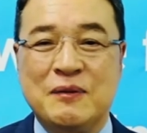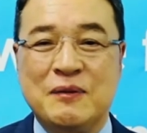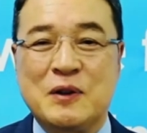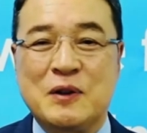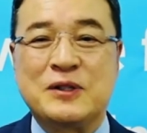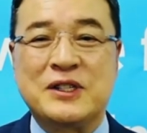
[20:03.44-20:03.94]
it
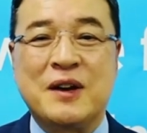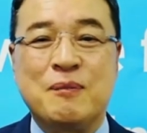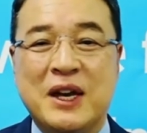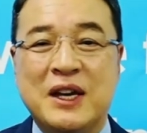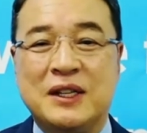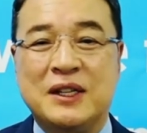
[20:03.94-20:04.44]
because I
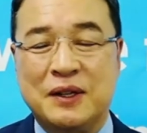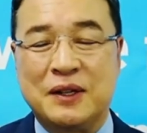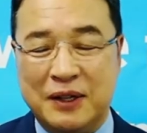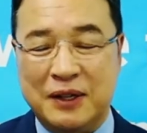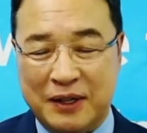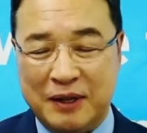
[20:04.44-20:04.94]
made it
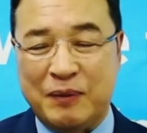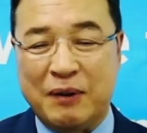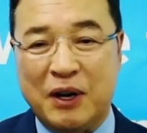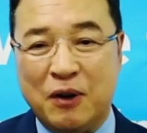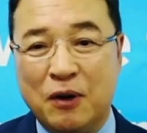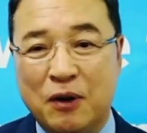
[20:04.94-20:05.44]
by
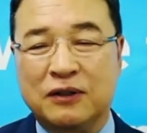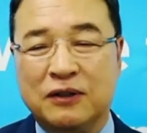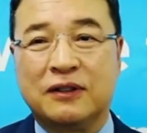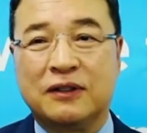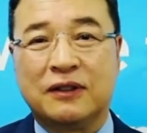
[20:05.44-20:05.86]
my own.